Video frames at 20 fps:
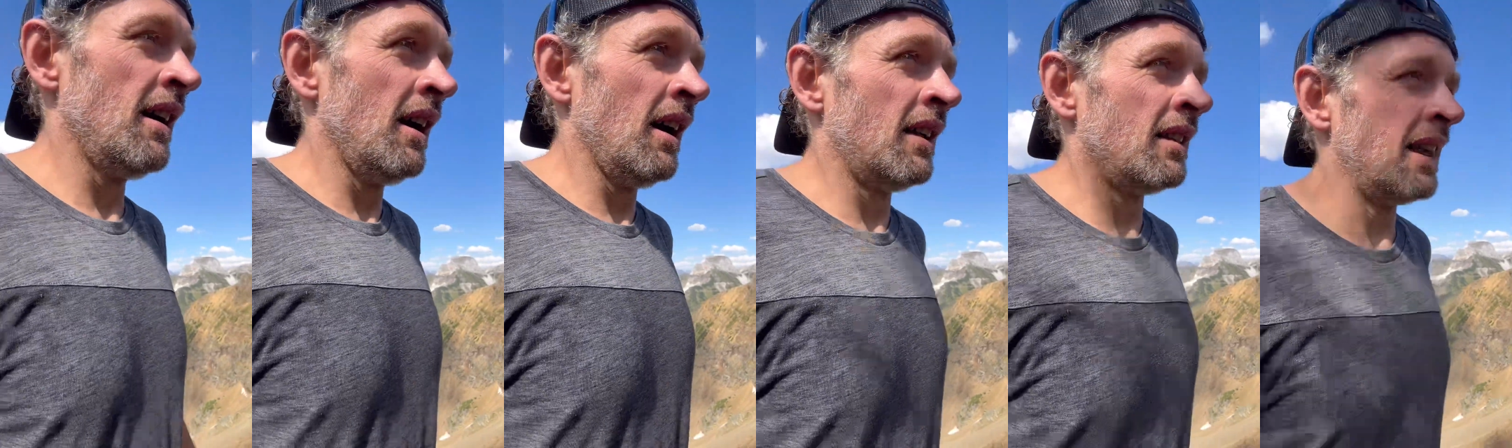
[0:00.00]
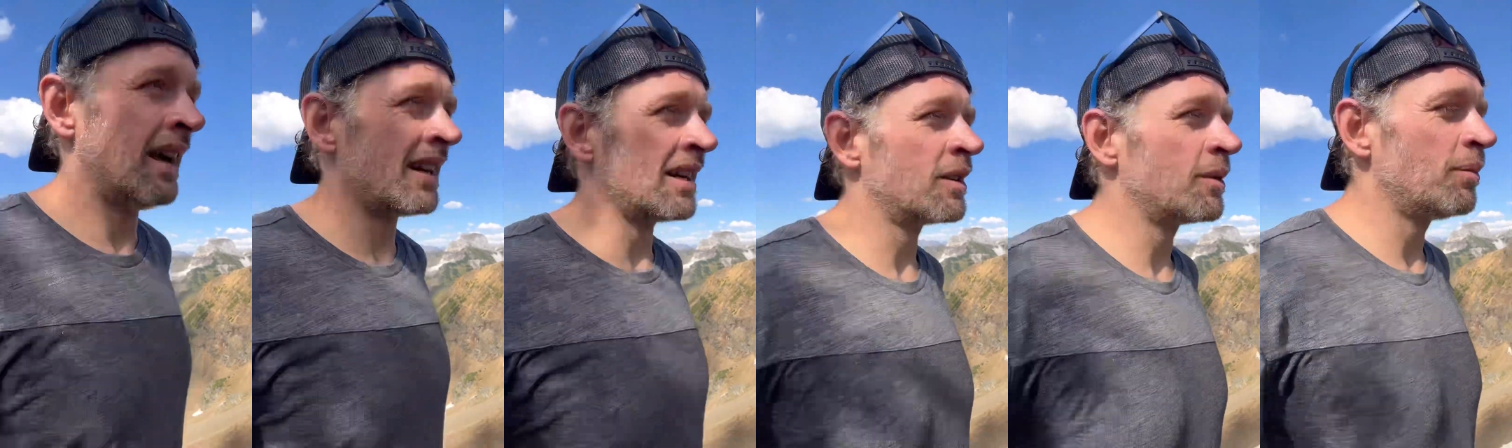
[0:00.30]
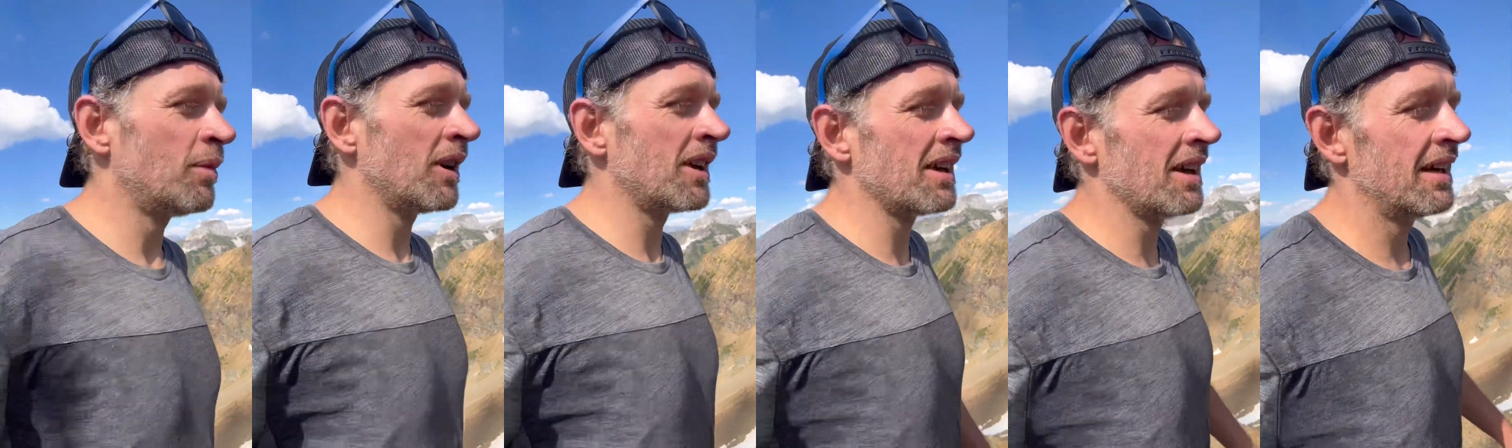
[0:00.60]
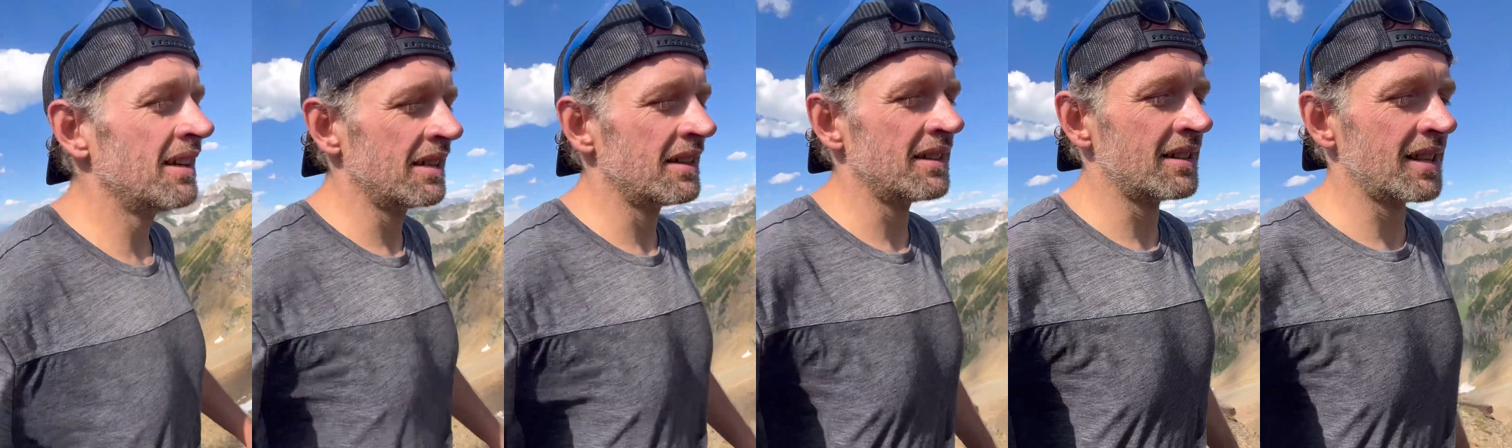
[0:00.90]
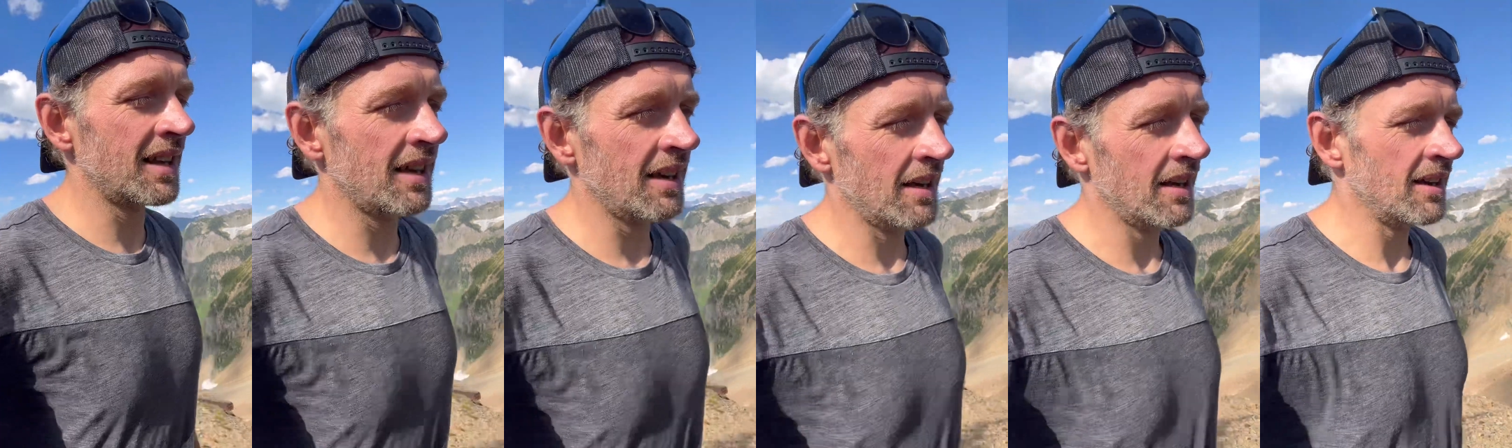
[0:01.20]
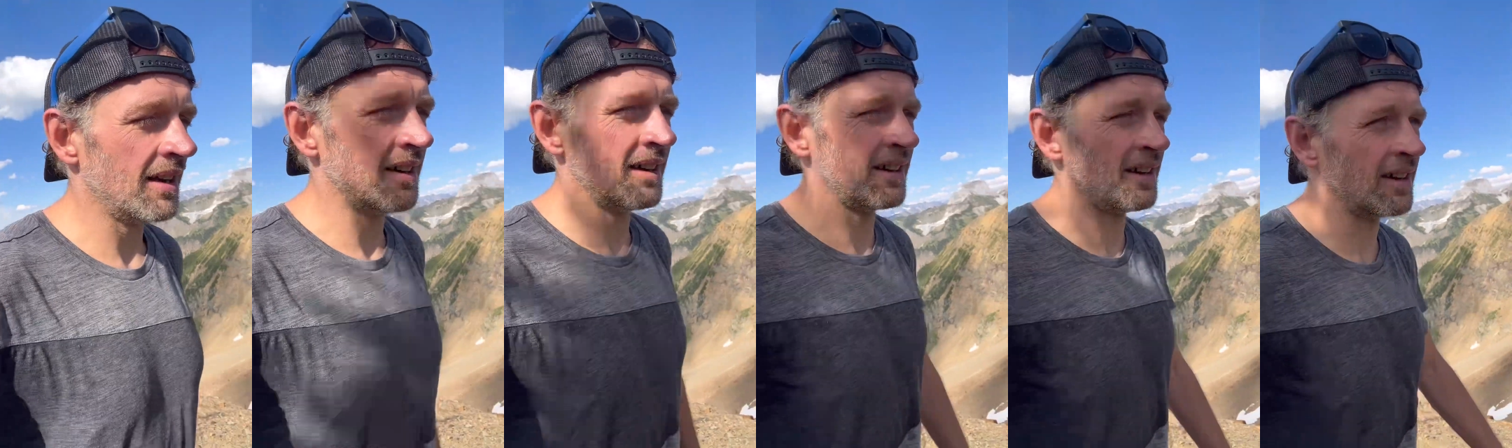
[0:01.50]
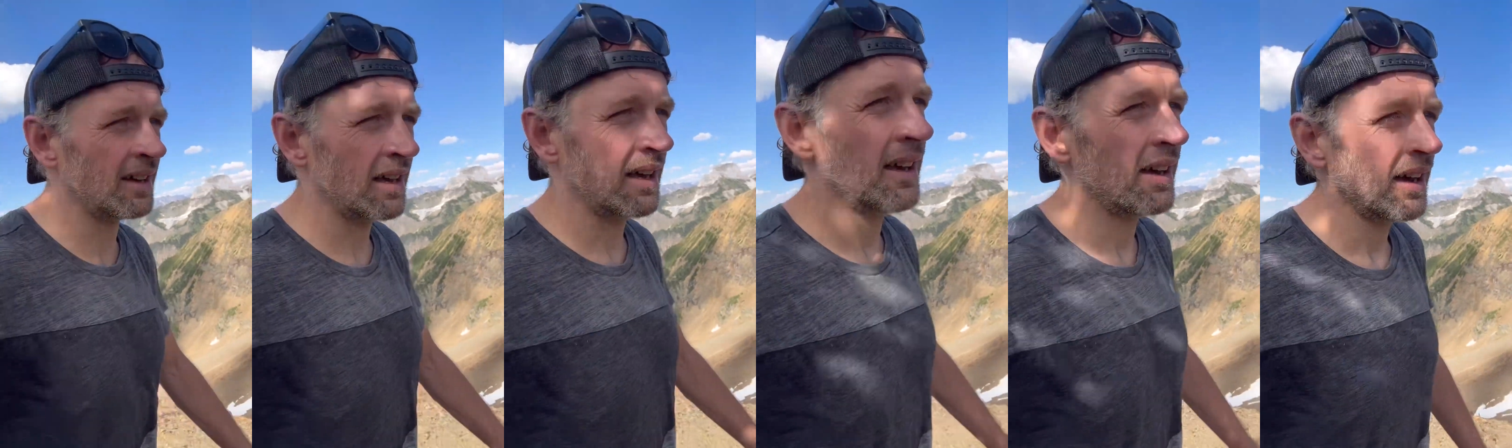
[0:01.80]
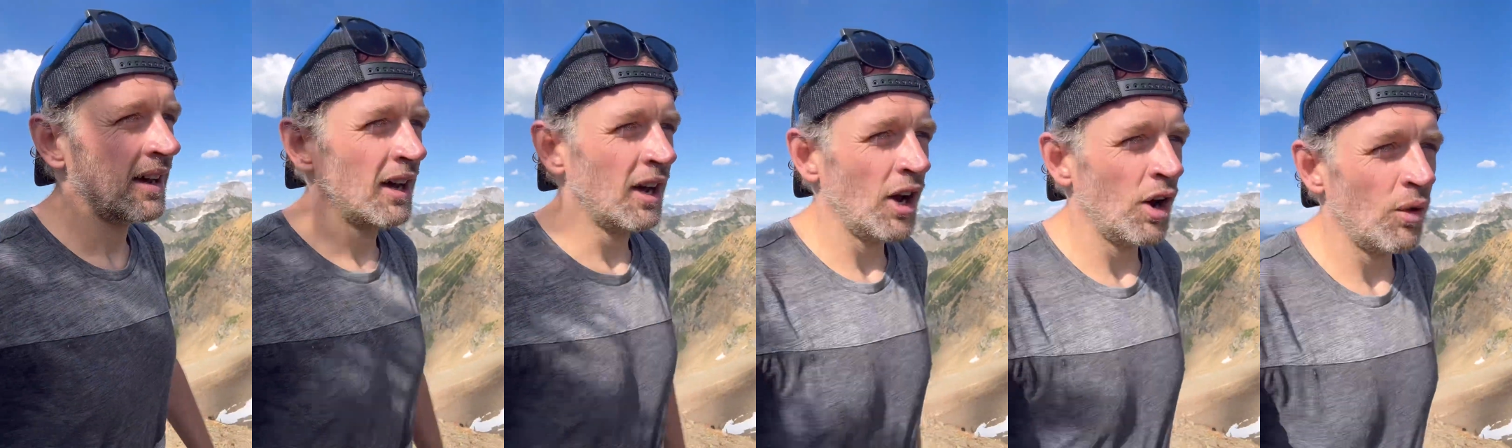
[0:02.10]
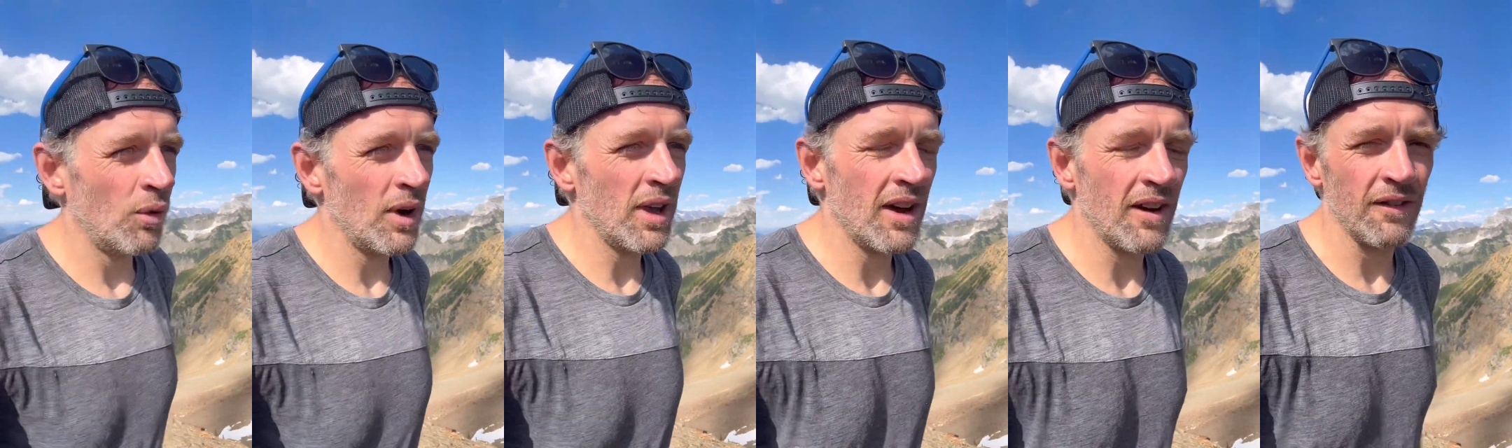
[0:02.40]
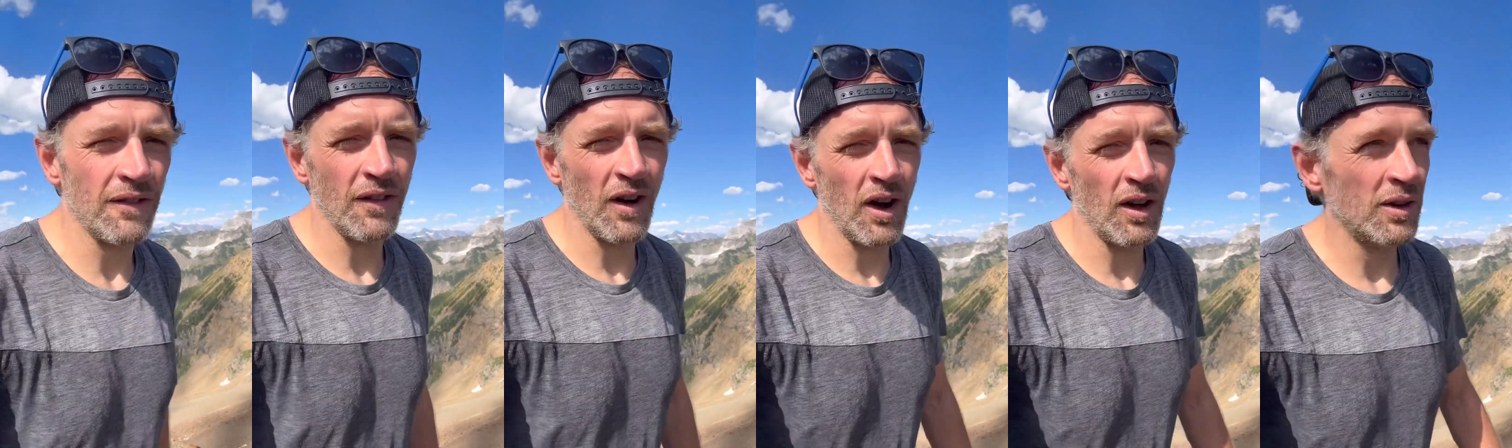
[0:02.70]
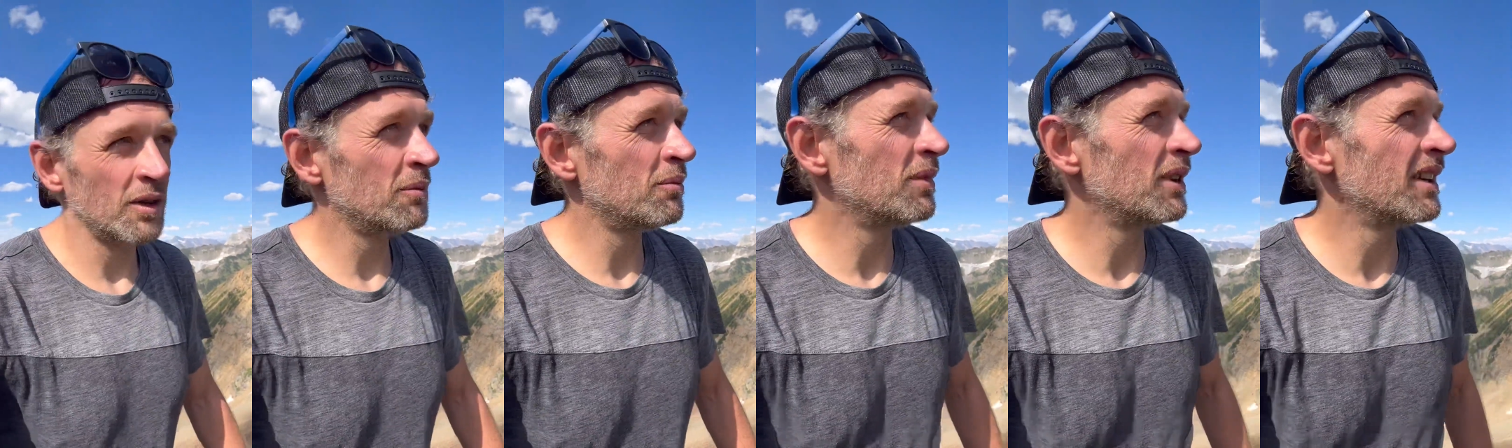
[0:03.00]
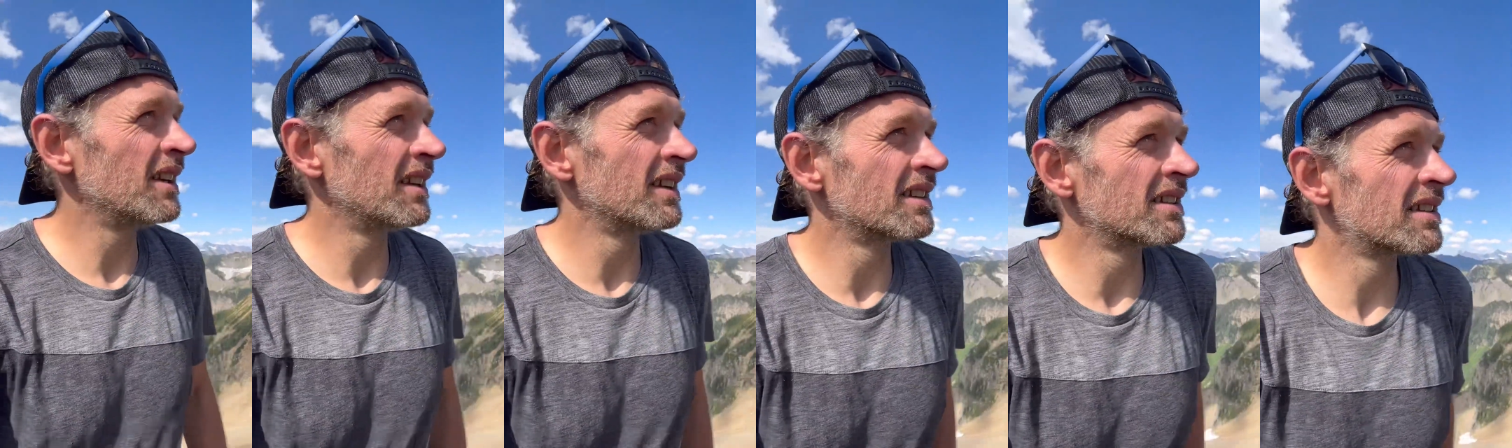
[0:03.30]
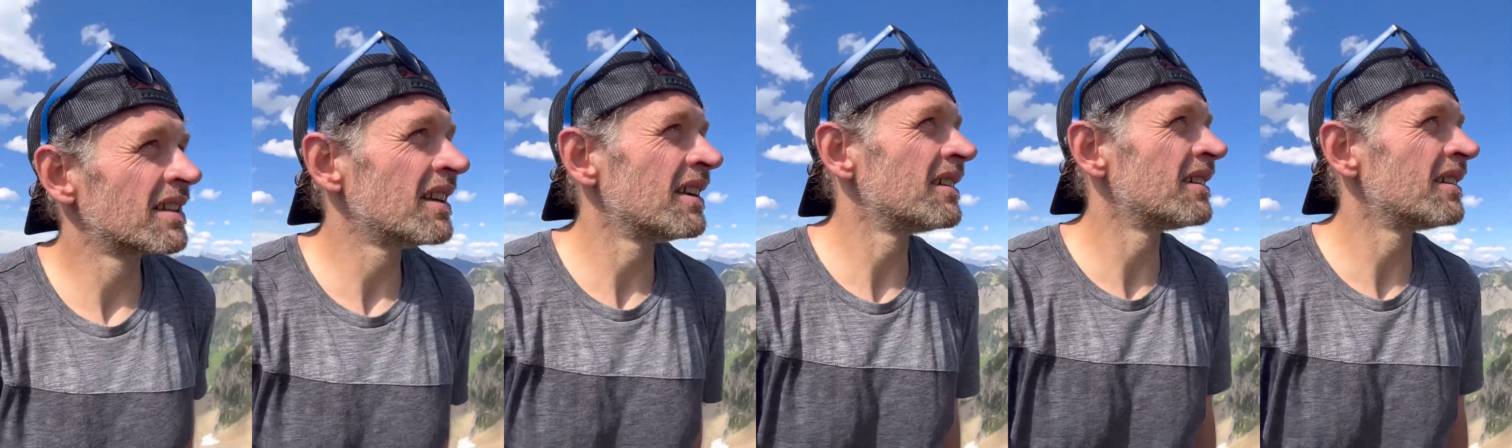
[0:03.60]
That is because we are fallen beings.